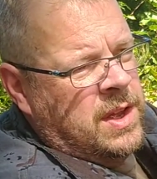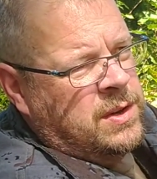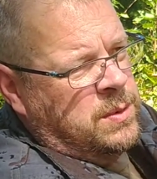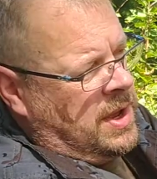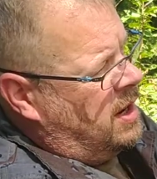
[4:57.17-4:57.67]

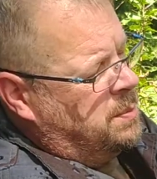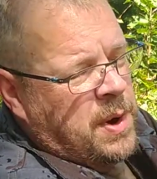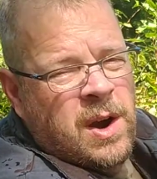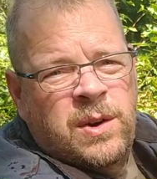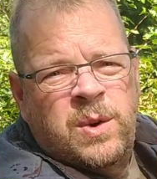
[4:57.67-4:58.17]
then take it
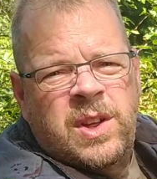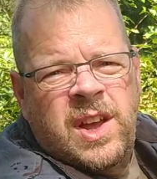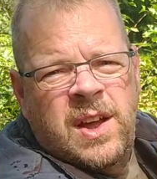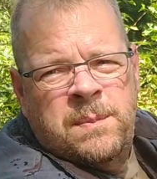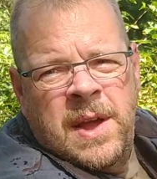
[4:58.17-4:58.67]
apart, do it
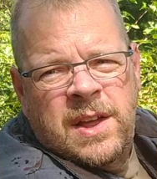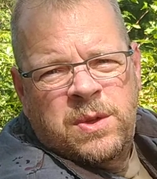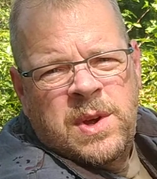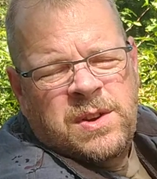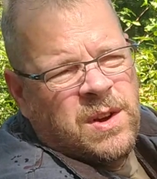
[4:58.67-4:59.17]
again, make it
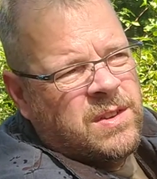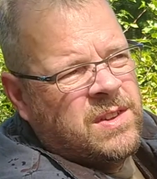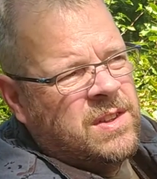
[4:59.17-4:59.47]
three turns.